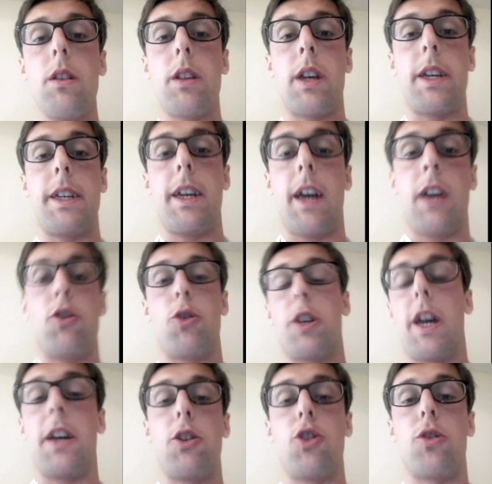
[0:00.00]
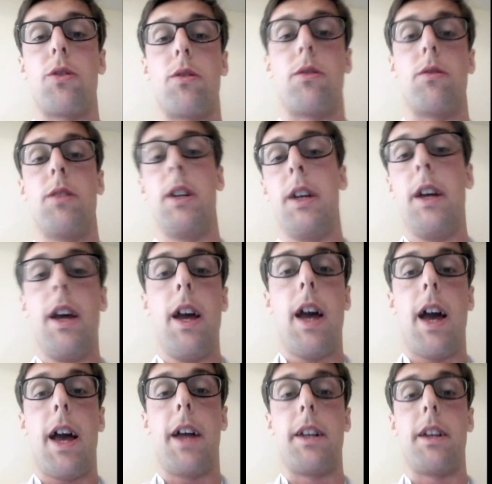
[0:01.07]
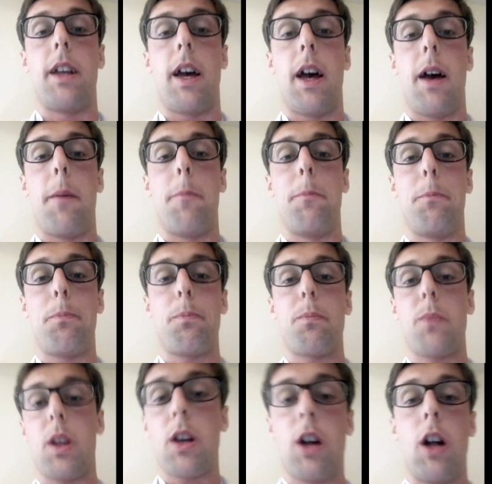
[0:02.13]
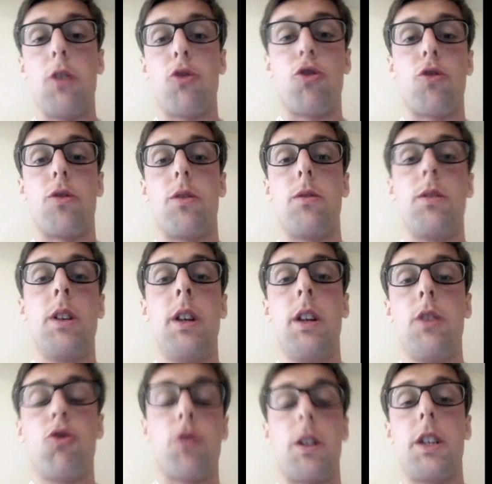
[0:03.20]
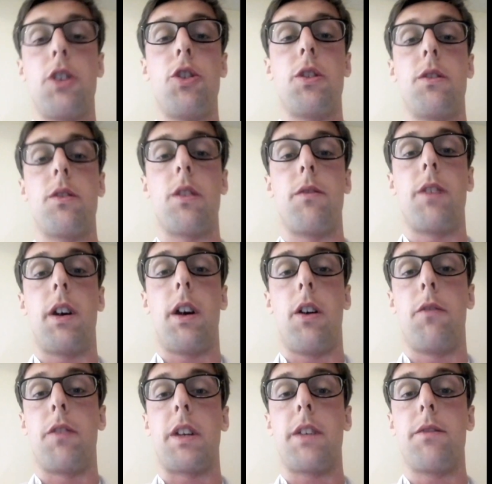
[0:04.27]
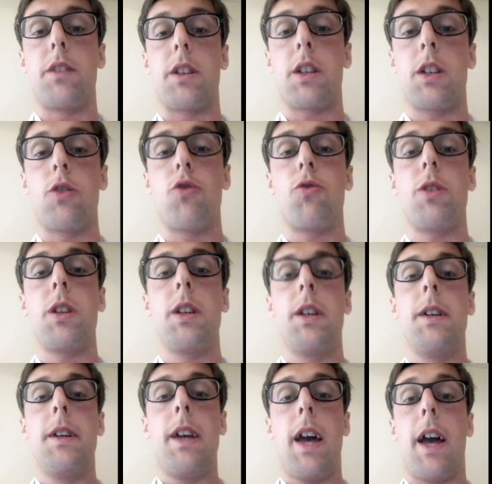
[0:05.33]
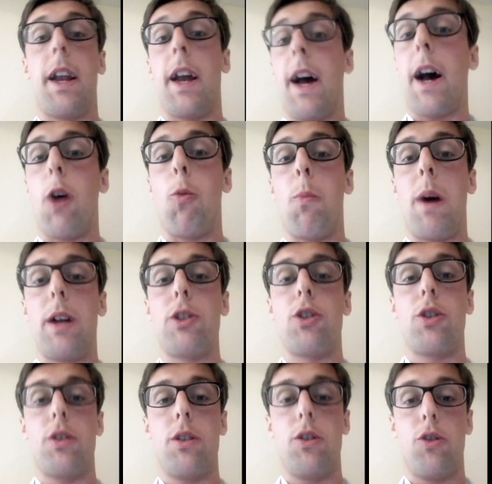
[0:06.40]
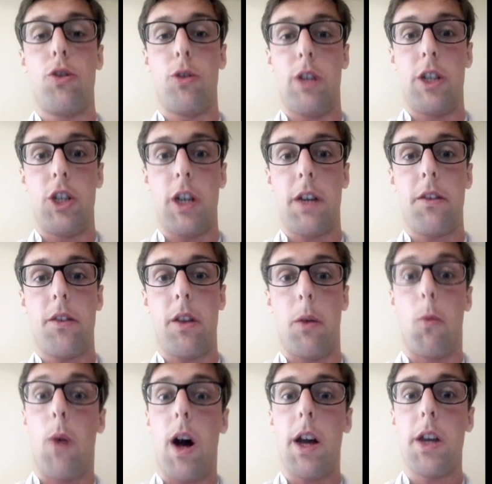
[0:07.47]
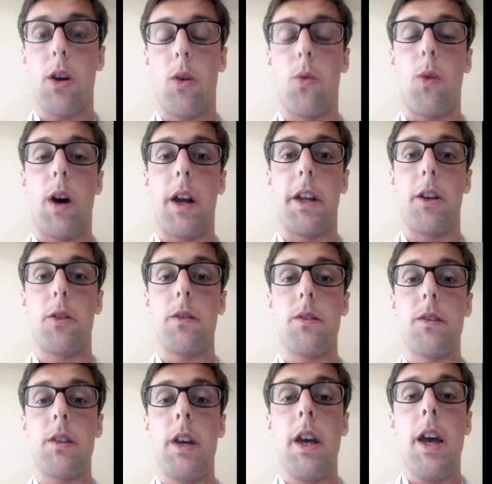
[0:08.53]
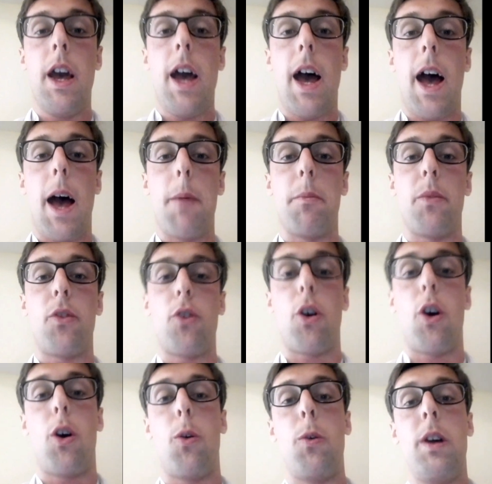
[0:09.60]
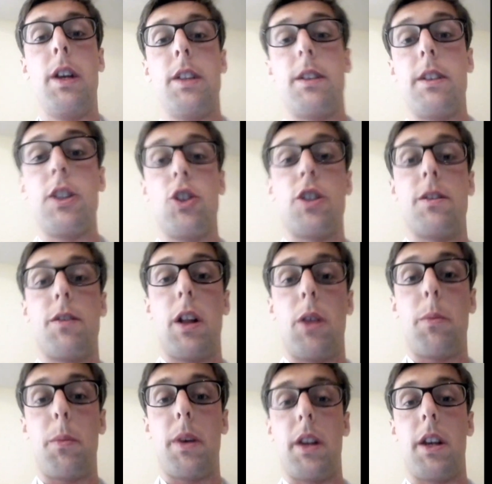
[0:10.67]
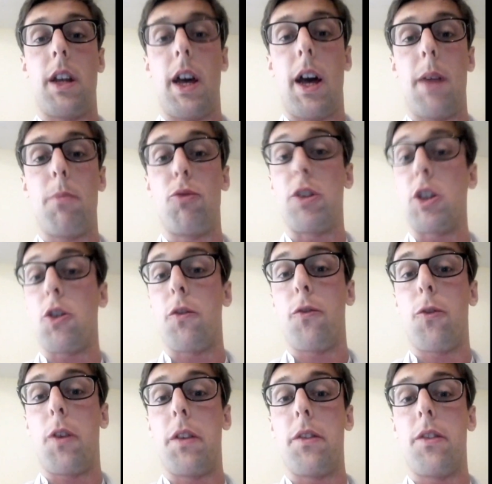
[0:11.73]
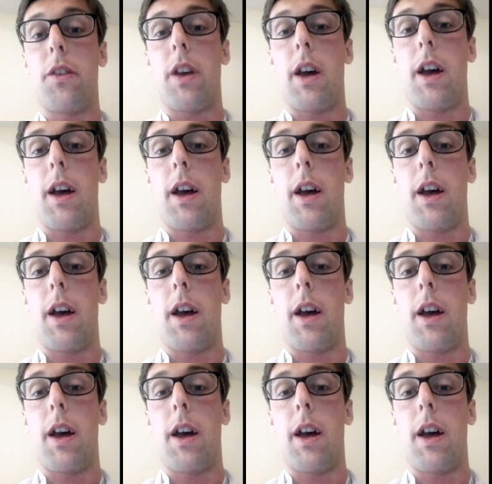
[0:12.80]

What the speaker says: the educational and cultural traditions of a given country, and how much you should adjust and why or why not. So the Teacher Development Pre-Conference